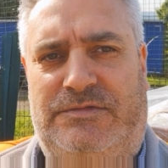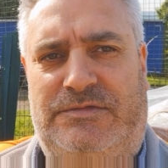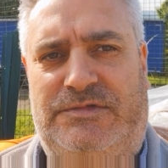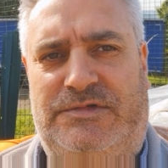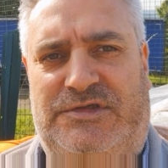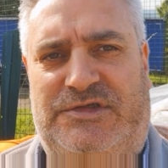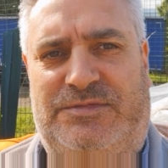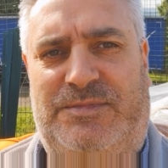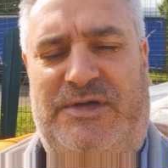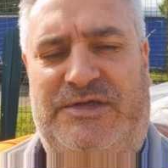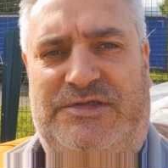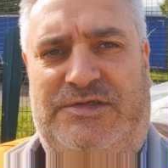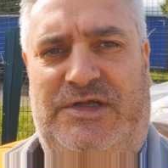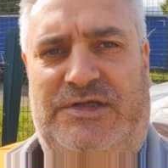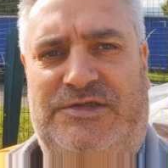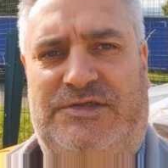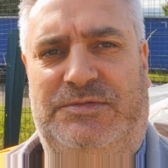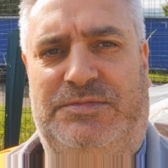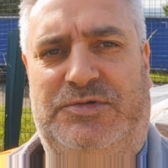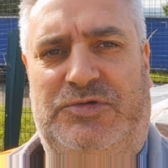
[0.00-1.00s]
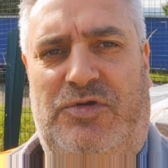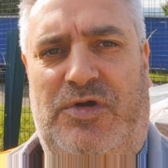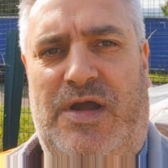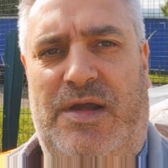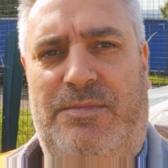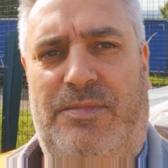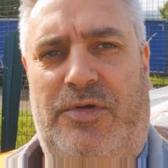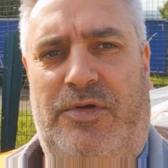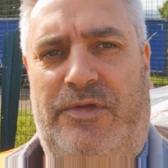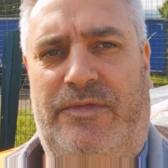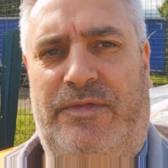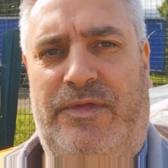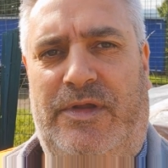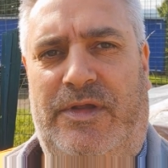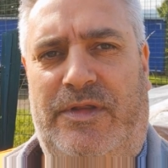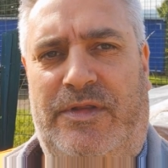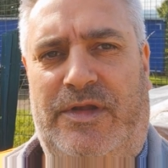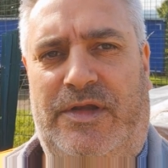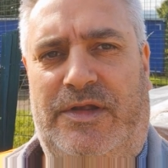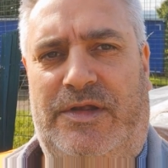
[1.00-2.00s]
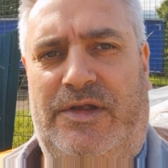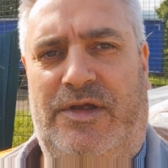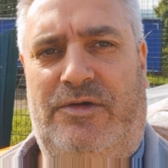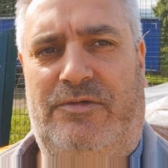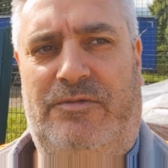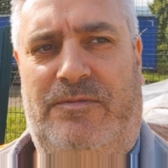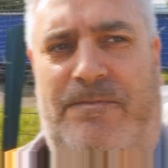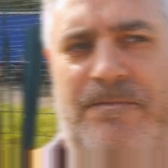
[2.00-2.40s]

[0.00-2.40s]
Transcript: and smash that subscribe button. Thank you.